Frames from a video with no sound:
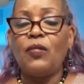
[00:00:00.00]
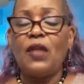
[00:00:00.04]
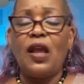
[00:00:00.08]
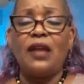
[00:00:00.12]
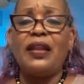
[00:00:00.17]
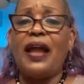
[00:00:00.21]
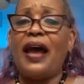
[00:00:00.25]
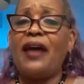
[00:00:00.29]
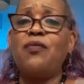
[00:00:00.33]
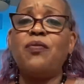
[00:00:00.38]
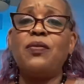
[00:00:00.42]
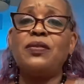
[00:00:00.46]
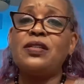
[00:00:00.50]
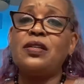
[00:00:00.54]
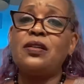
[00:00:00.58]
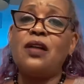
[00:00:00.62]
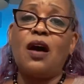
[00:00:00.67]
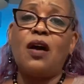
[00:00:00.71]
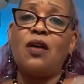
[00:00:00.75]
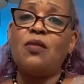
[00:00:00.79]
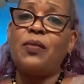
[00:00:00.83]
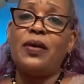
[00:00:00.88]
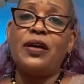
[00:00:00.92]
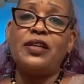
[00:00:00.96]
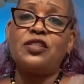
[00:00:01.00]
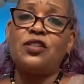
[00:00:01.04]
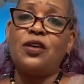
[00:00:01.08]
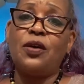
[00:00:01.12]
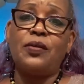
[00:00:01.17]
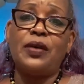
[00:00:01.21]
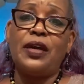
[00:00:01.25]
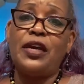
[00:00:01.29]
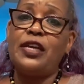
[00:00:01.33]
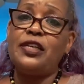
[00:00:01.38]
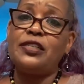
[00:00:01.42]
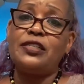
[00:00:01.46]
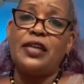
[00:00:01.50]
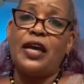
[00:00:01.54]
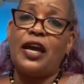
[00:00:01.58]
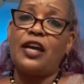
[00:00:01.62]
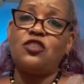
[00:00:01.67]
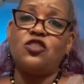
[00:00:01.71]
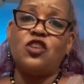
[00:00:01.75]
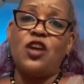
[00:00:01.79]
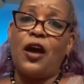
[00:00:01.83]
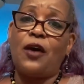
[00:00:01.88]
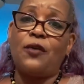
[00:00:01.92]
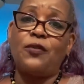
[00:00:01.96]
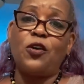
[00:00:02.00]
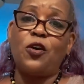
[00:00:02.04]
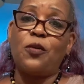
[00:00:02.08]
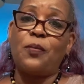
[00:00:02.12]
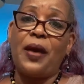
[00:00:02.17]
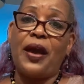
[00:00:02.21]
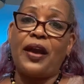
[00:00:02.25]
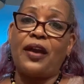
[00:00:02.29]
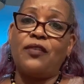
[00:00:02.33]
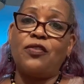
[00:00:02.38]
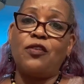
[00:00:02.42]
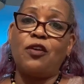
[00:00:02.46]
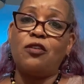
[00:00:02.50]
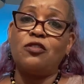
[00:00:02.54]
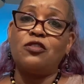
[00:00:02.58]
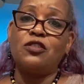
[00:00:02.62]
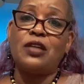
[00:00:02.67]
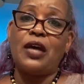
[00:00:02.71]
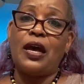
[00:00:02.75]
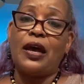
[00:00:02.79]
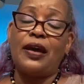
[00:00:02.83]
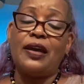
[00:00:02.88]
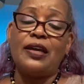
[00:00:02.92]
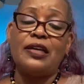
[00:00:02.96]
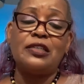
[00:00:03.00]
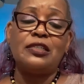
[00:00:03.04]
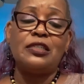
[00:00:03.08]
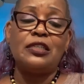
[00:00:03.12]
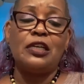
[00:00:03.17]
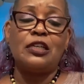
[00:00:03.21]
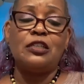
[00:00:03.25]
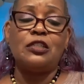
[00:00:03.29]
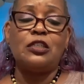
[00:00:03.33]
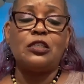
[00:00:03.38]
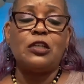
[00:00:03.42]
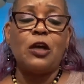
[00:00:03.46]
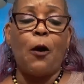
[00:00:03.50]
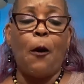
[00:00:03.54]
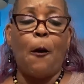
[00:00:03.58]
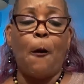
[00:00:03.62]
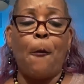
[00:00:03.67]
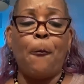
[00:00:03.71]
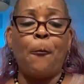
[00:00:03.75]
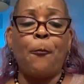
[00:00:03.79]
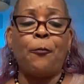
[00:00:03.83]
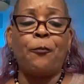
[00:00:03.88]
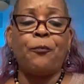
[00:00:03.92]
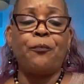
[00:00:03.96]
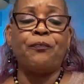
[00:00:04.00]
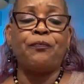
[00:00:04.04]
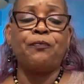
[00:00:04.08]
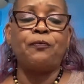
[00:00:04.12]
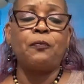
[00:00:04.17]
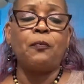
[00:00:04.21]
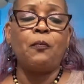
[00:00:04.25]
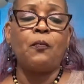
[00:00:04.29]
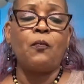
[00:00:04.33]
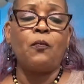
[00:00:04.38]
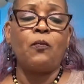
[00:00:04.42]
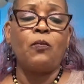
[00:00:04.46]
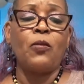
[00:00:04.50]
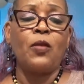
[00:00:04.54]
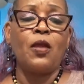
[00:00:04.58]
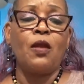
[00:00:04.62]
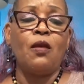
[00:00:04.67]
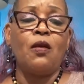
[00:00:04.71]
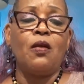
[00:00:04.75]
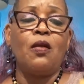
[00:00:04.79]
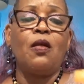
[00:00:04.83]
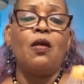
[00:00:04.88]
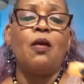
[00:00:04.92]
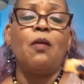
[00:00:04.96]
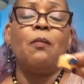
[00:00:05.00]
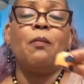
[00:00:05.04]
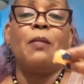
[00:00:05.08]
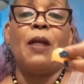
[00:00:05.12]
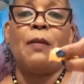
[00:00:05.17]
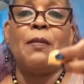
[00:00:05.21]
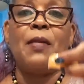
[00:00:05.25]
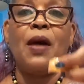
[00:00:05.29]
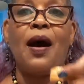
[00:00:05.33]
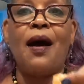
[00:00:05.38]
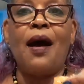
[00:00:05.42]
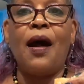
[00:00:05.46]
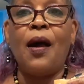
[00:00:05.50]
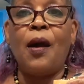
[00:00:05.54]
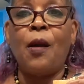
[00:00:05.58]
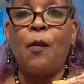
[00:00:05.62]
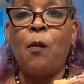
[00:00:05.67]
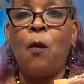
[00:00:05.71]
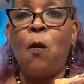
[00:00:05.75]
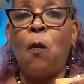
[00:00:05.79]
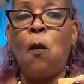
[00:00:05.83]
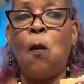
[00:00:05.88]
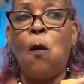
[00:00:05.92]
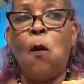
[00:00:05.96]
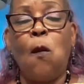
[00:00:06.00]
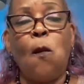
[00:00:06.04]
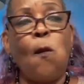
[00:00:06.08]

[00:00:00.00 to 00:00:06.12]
life wasn't always so easy, as y'all know, back in those days. And so my mom,